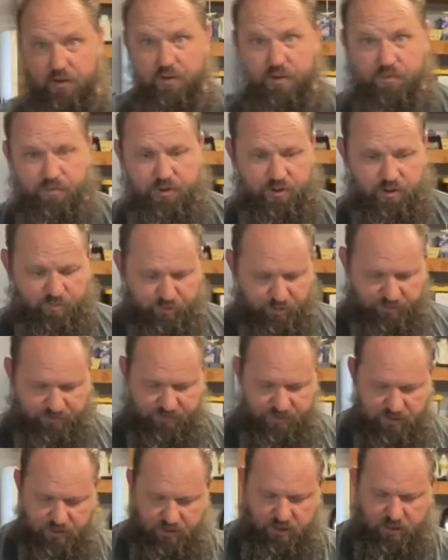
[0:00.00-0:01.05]
I'm going to put
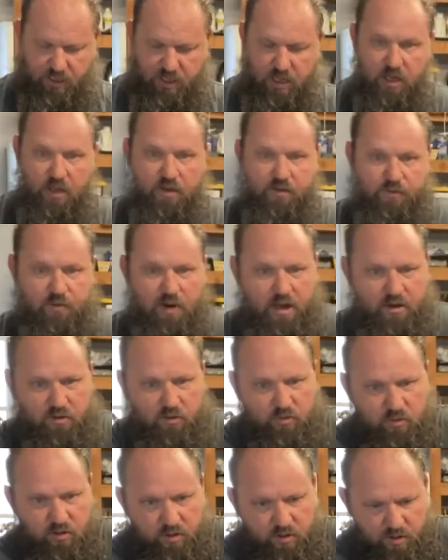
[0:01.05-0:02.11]
the
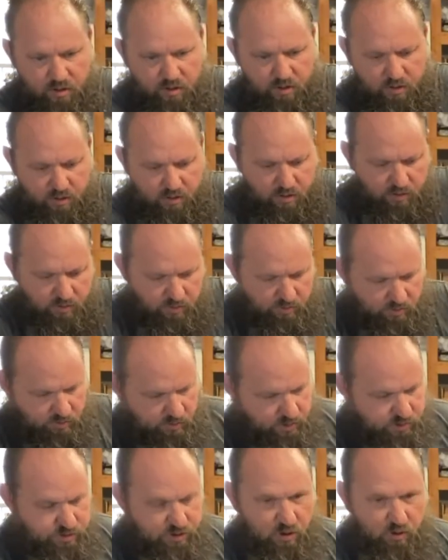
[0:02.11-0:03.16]
throttle
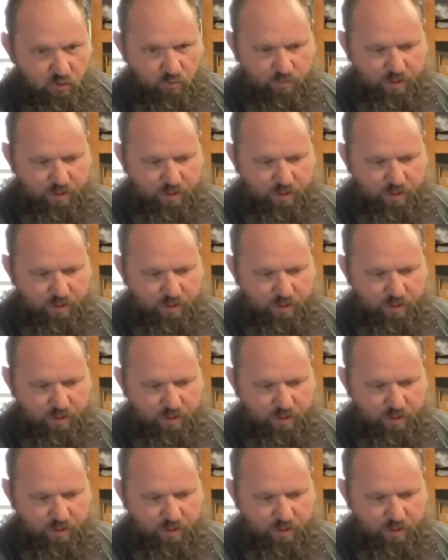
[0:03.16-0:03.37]
control